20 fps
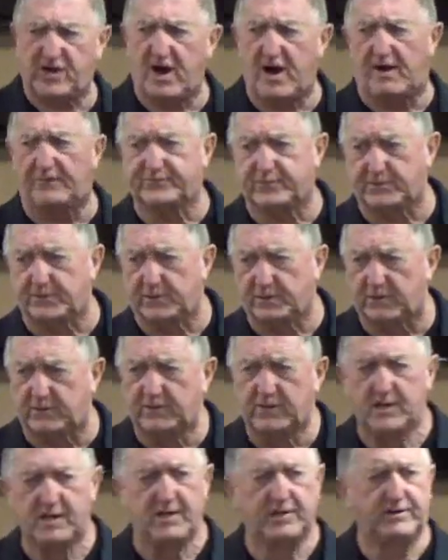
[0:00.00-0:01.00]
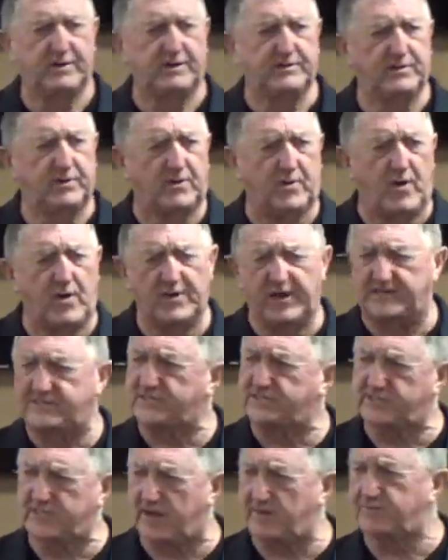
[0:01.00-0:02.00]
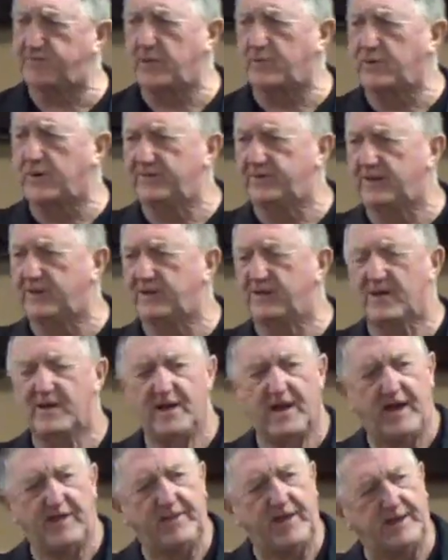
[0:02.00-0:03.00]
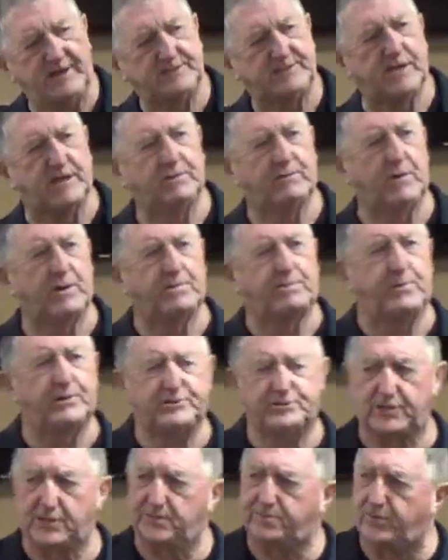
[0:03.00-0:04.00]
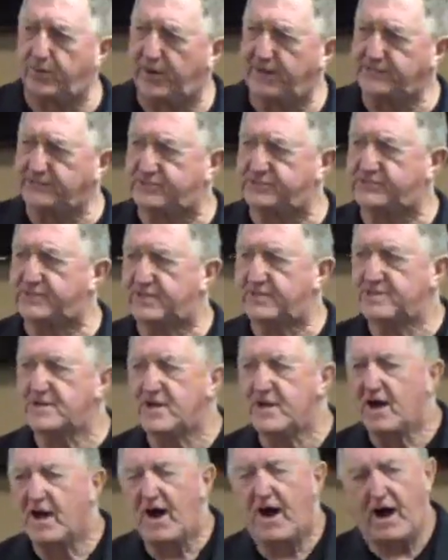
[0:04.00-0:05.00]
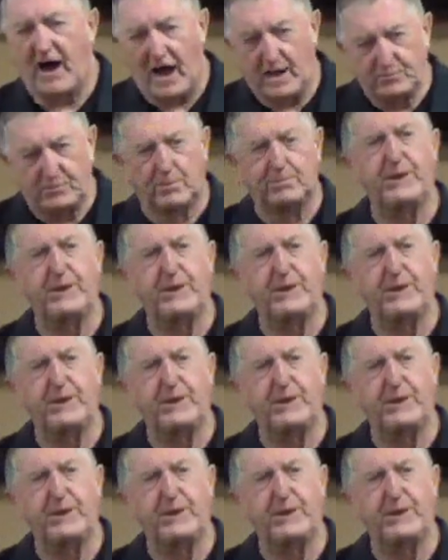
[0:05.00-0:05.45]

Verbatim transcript: comfortable, you, all that stuff that with you. And then he said, I'm going to put you in a place. I will